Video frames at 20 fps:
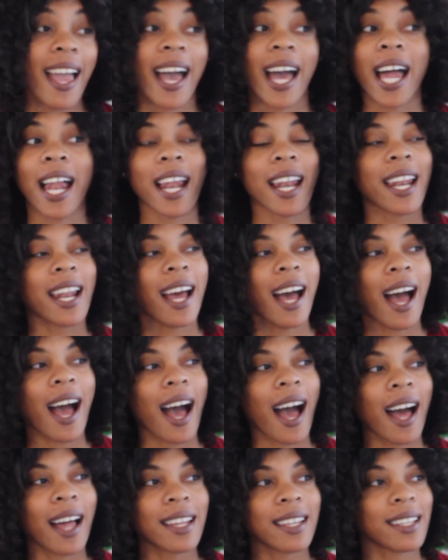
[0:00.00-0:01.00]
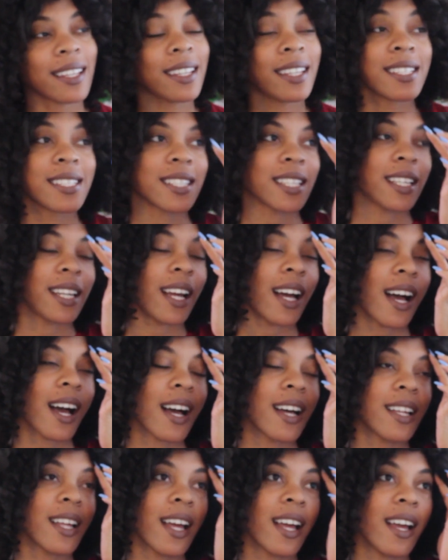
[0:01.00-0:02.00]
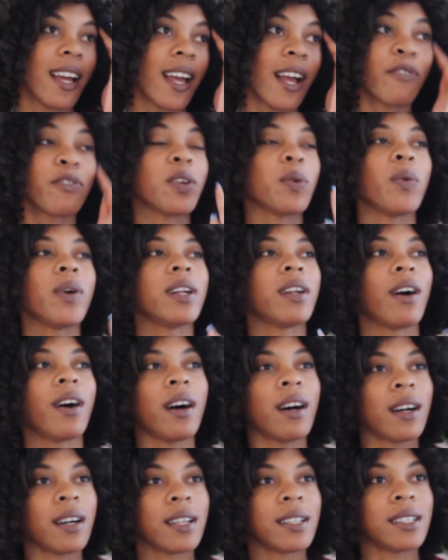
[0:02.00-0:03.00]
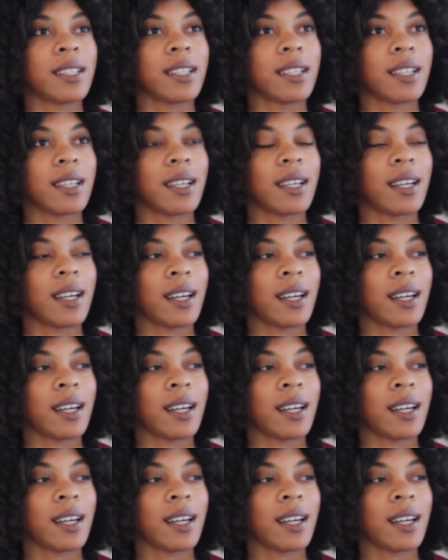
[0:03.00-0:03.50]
and listen, everyone on